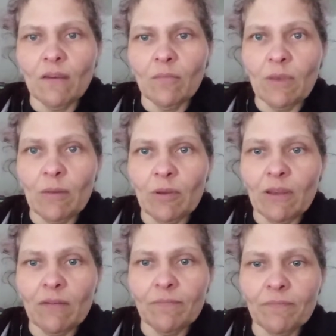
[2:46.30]
Maybe,
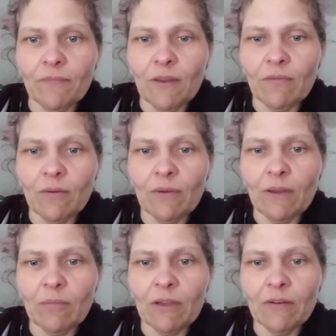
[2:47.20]
if it will
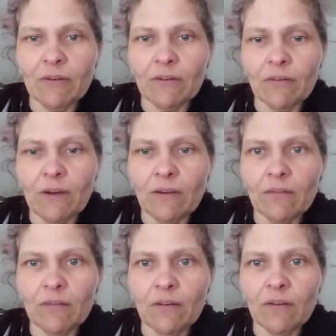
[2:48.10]
let me turn it
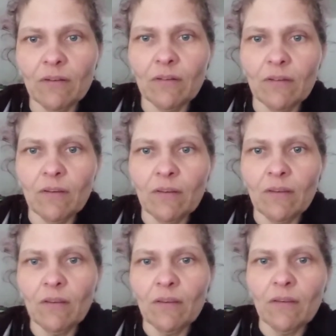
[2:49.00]
around.
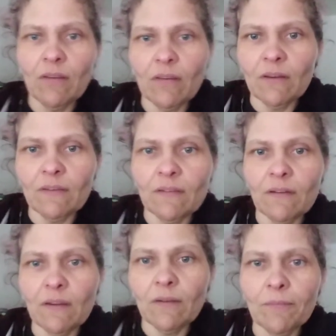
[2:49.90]
Let's
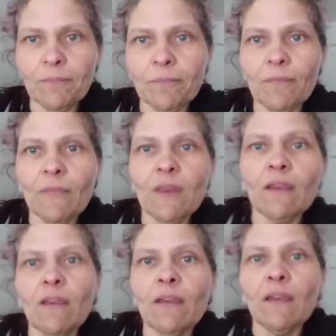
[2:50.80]
see.
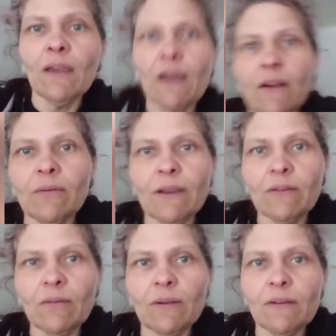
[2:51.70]
How do I do
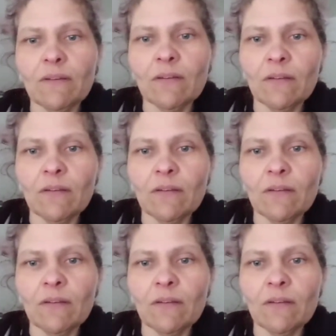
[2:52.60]
it?